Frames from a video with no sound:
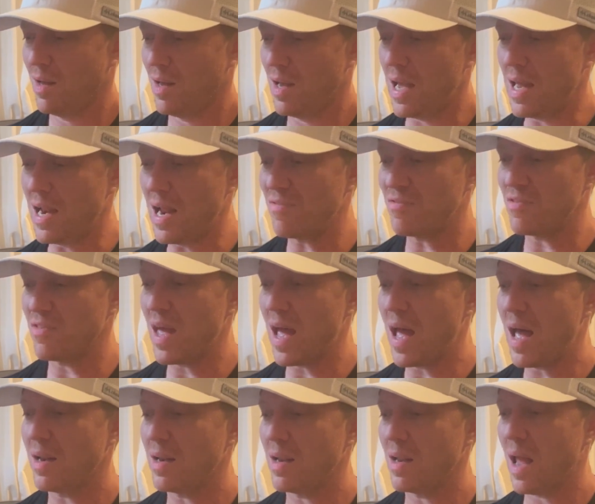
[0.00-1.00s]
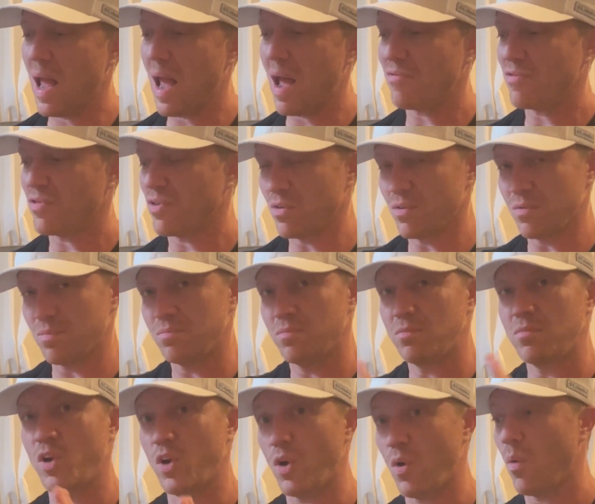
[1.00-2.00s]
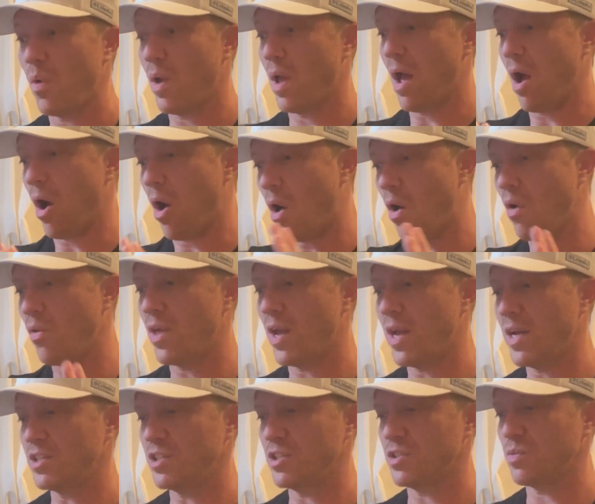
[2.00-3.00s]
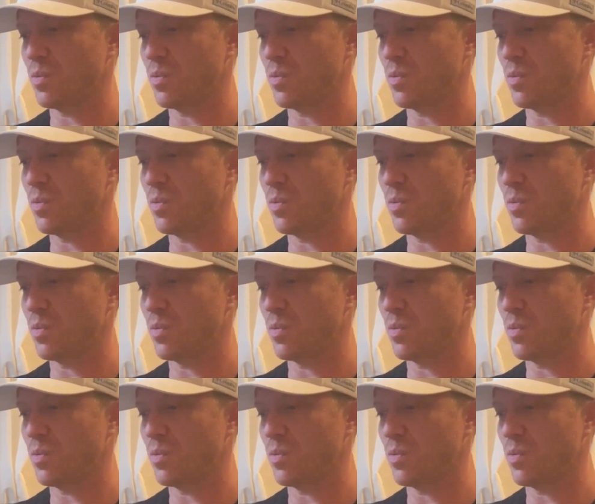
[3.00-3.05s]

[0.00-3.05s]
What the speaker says: And after that, after, you know, all the edges